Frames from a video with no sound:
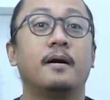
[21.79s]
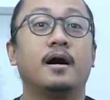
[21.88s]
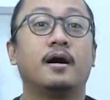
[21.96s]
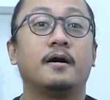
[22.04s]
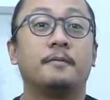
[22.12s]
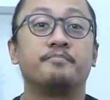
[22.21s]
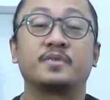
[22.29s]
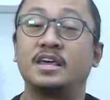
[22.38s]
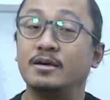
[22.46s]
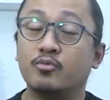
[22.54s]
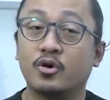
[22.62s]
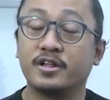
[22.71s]
um,
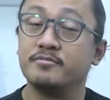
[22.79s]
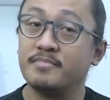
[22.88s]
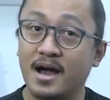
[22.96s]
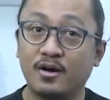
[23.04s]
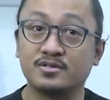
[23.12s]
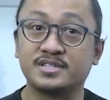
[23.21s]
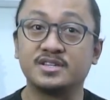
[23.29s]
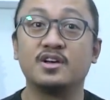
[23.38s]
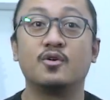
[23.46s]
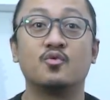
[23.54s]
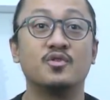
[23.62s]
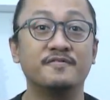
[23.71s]
keyboard and mouse
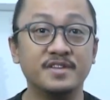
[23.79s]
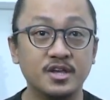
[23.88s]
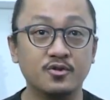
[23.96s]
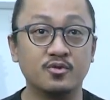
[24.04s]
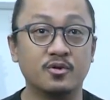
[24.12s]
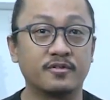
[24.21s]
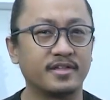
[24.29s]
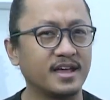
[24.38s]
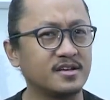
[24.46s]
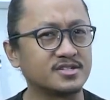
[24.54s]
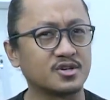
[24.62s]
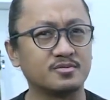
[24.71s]
review. Thank
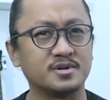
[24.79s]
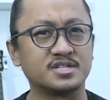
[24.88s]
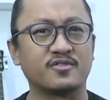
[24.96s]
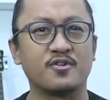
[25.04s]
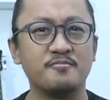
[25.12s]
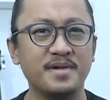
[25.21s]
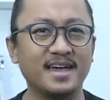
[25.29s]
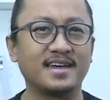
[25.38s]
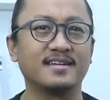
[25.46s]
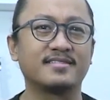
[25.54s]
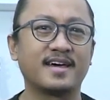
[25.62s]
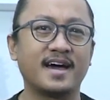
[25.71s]
you so much for
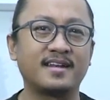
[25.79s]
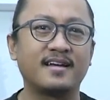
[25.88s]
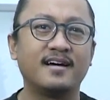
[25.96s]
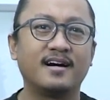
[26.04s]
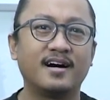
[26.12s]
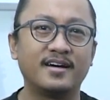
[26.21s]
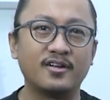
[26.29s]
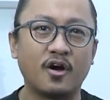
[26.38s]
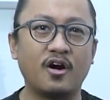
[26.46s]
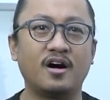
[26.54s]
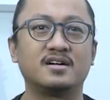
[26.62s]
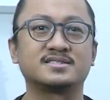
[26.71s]
making that an
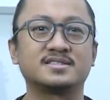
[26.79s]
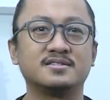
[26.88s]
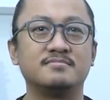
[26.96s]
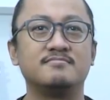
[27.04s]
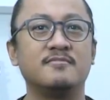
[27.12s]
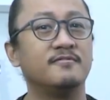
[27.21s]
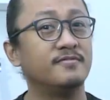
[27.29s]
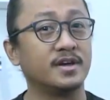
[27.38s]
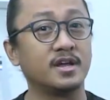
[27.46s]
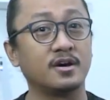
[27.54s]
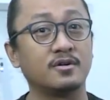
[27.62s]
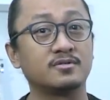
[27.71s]
awesome
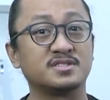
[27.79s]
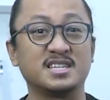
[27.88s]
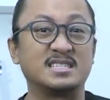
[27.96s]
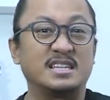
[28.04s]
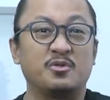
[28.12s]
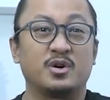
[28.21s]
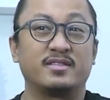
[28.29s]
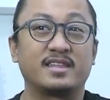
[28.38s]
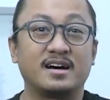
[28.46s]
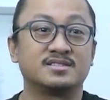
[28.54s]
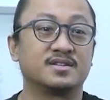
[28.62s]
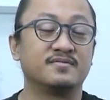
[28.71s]
video,
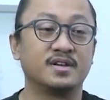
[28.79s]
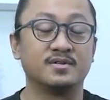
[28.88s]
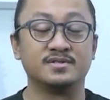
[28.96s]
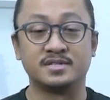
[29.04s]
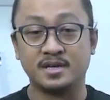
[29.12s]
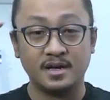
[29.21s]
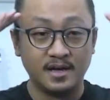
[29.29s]
61,000 views